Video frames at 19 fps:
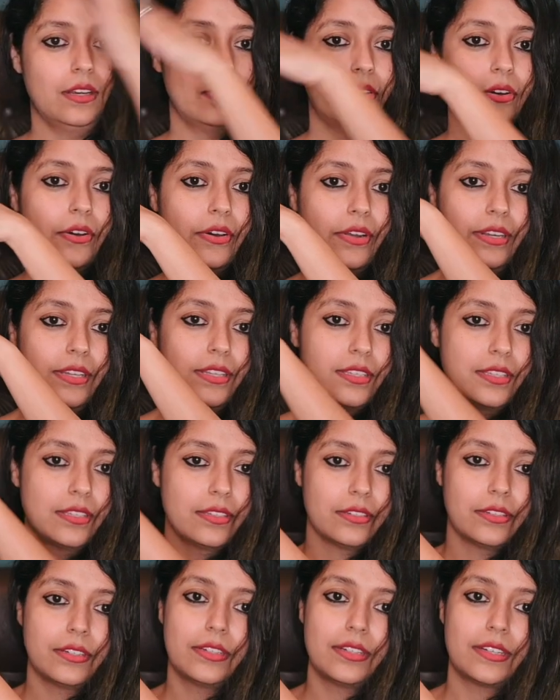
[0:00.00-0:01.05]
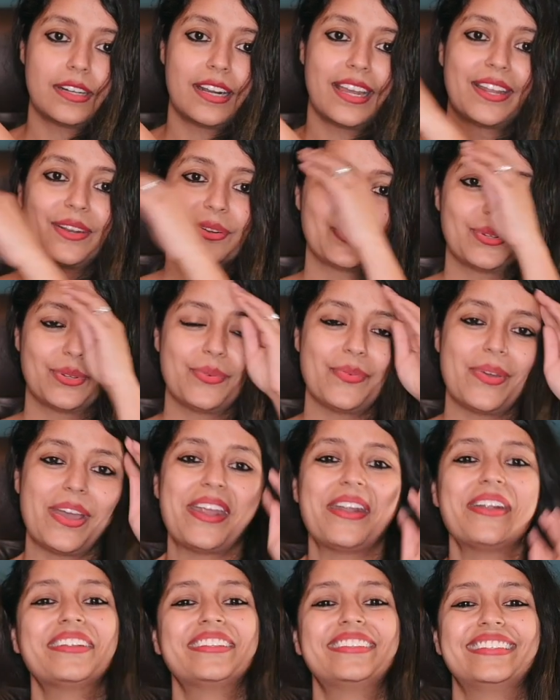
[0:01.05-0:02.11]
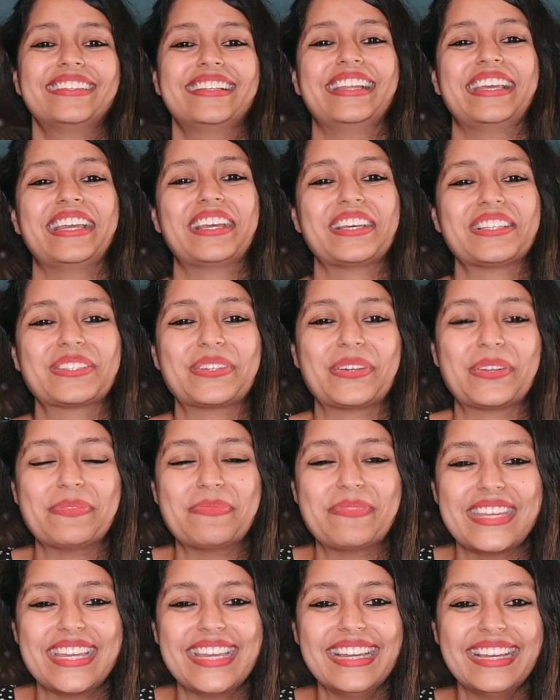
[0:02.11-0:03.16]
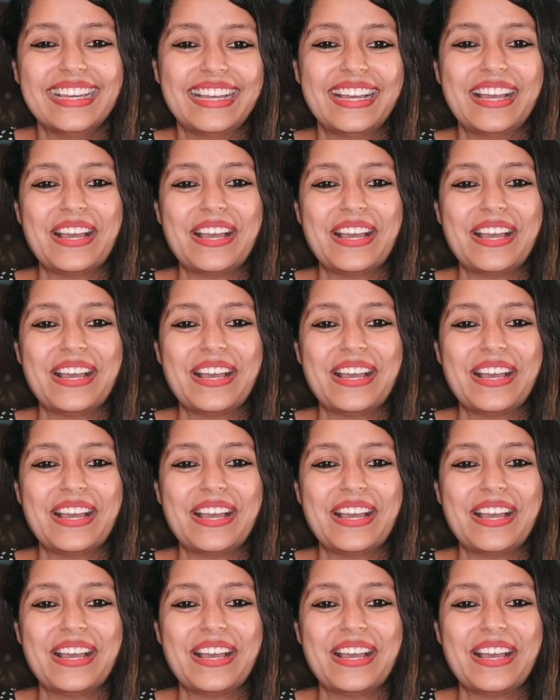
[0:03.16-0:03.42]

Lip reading: or here. I don't know where the link is gonna be,